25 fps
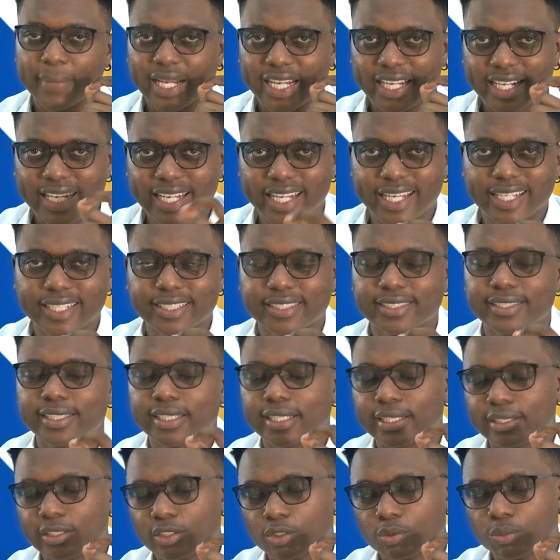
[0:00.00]
less
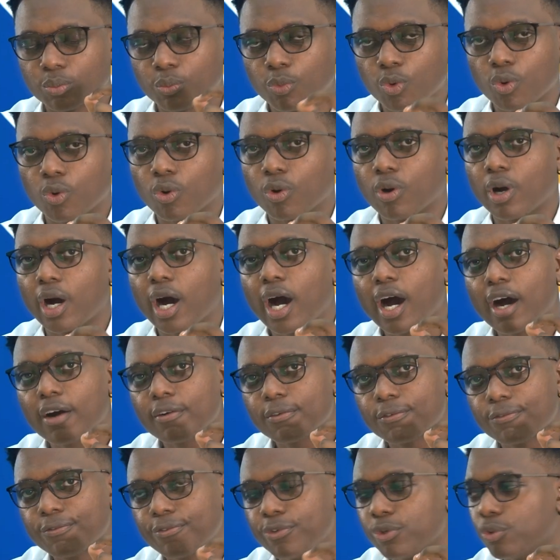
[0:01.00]
is more.
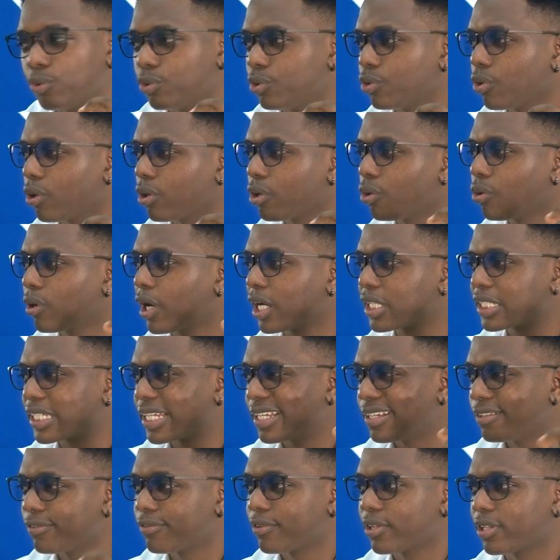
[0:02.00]
Have few. Don't look at
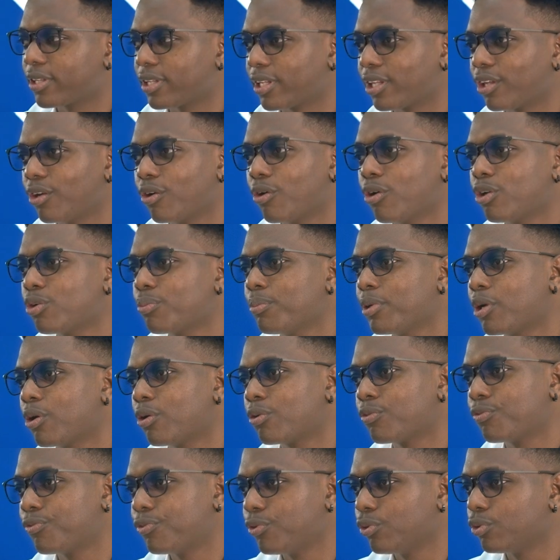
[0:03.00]
everything. You're going to be
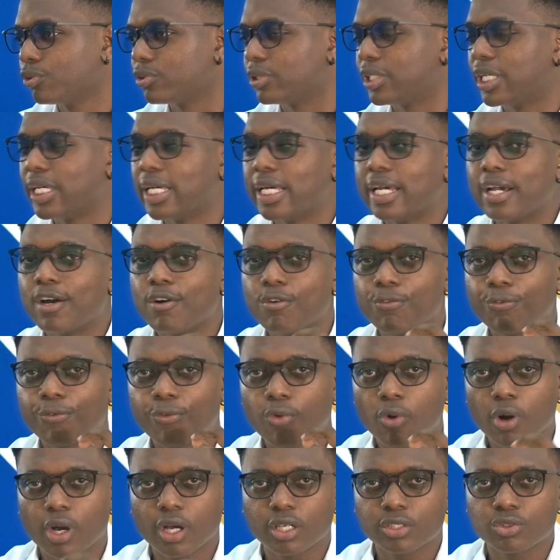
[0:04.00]
confused.
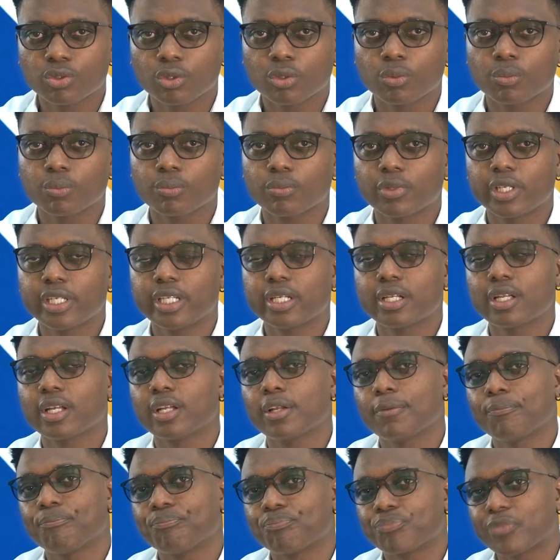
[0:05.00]
Focus on
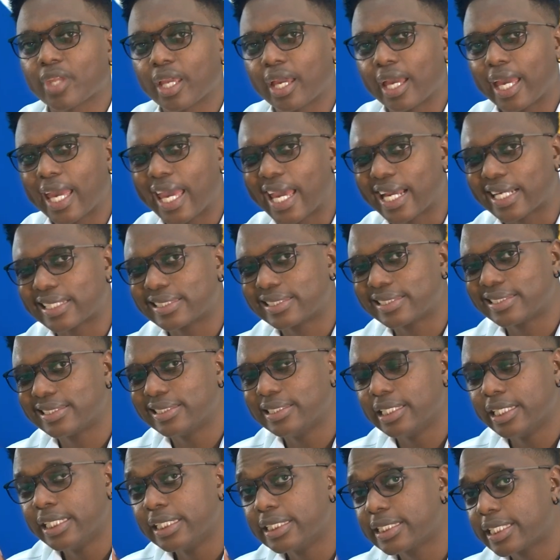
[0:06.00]
little
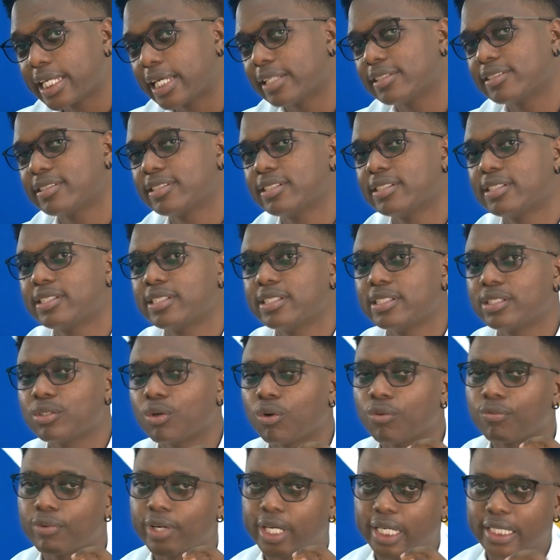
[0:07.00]
intensity
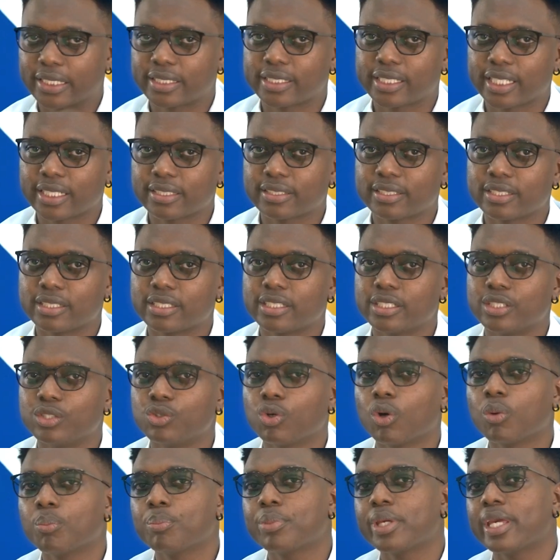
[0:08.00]
over extensity.
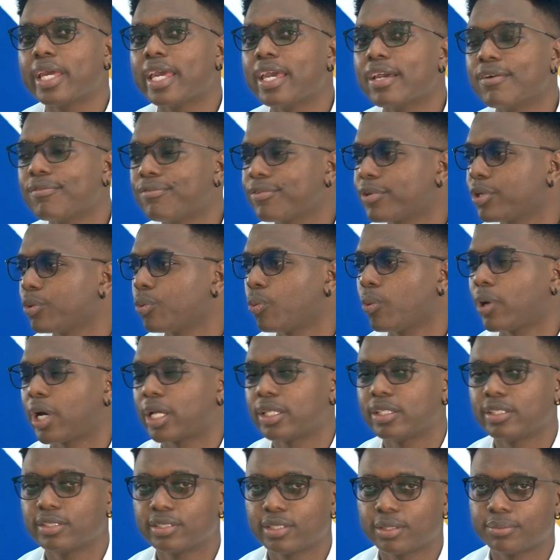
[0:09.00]
Don't be everywhere
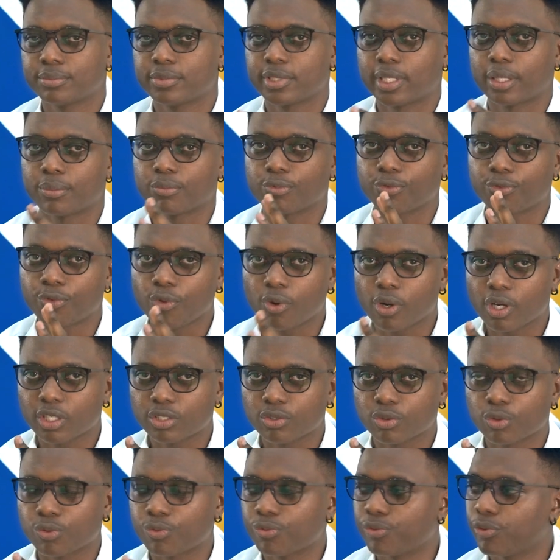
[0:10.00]
at the same time.
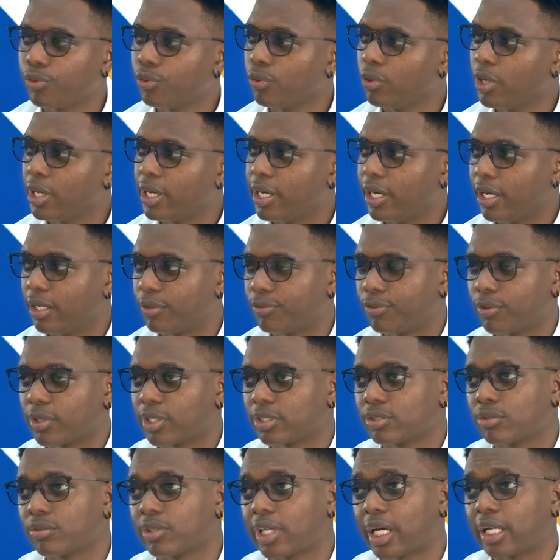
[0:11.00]
Focus on few and
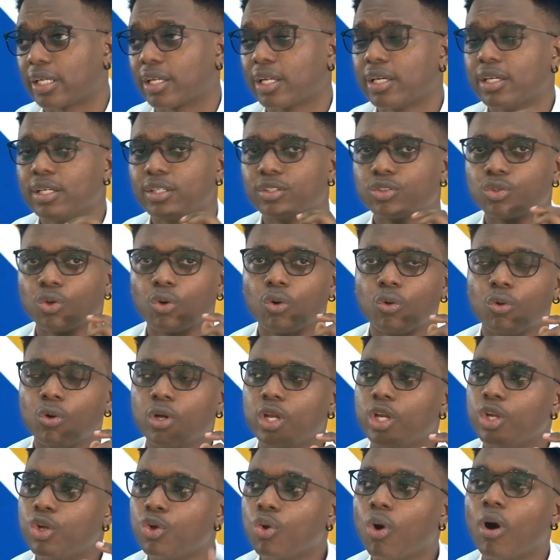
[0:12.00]
focus on that.
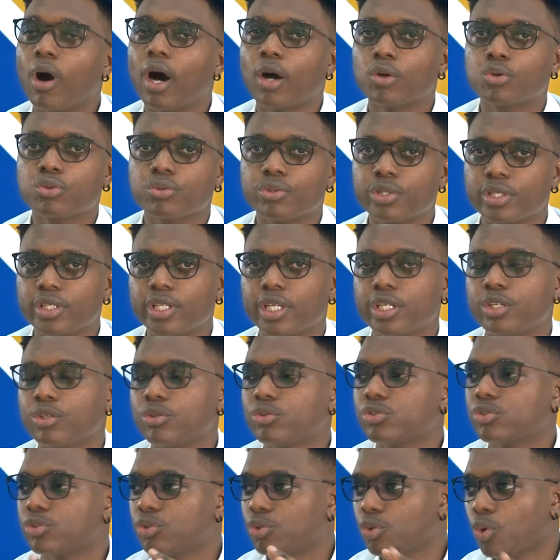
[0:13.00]
So know how to read the
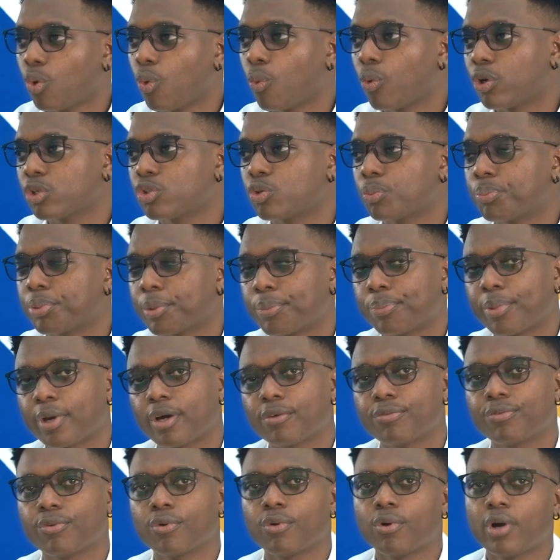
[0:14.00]
news, know what to prepare
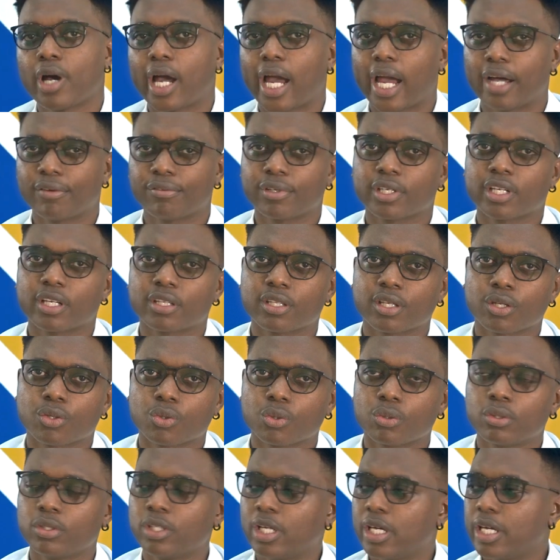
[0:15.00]
for. I have another
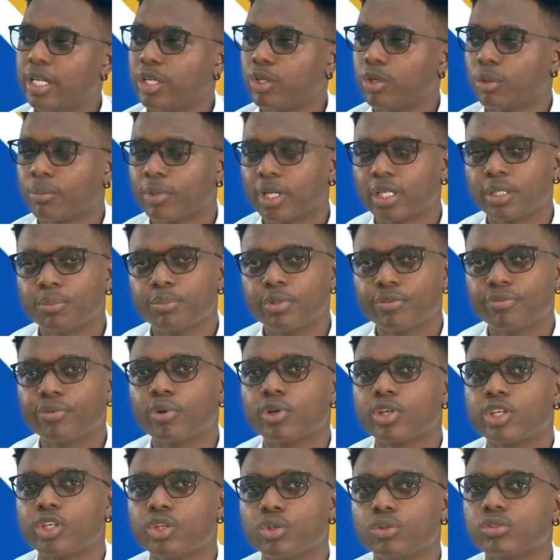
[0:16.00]
rule. Normally
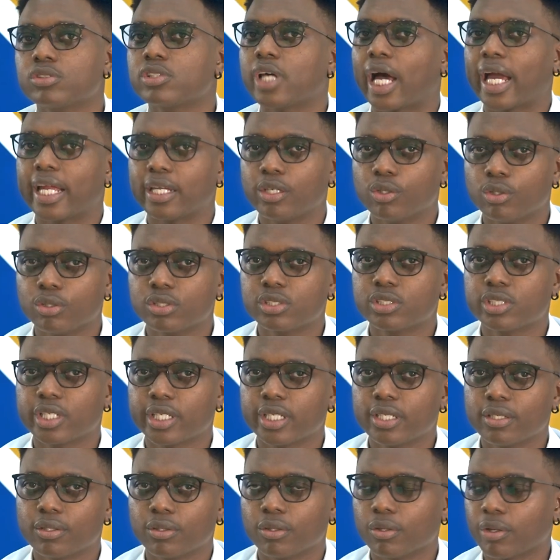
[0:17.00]
before news, I don't
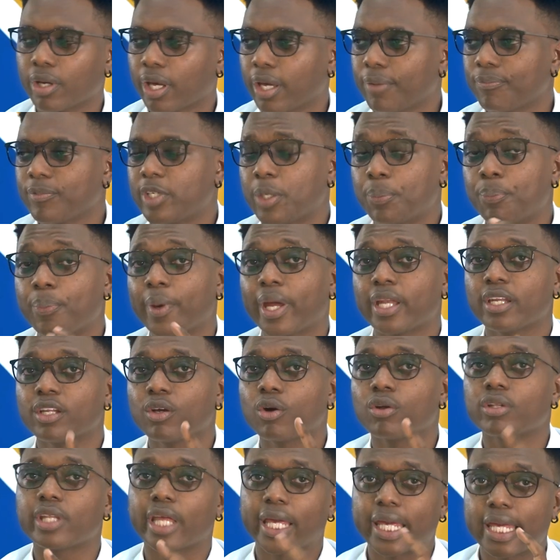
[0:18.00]
trade, okay? Depending
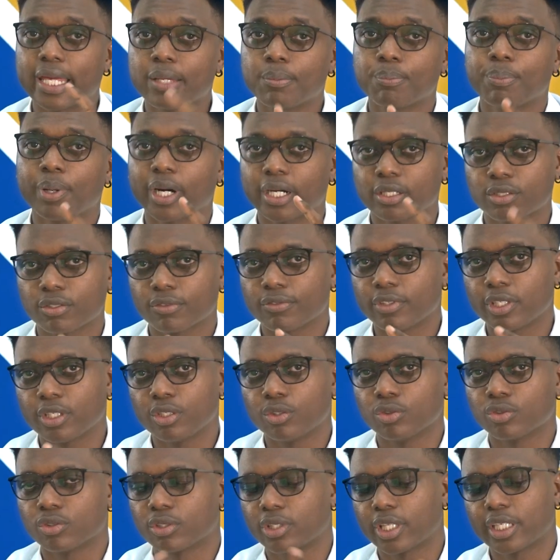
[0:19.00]
on the impact of the
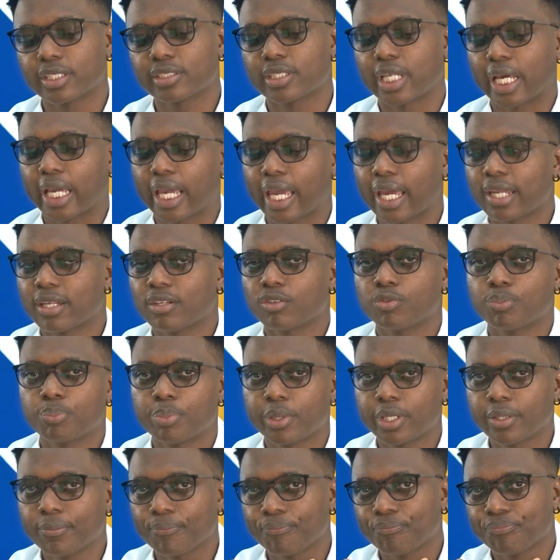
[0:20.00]
news. Things like
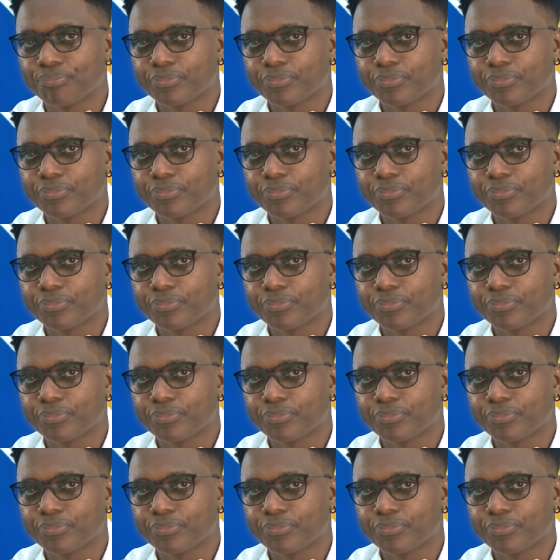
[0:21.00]
NFP,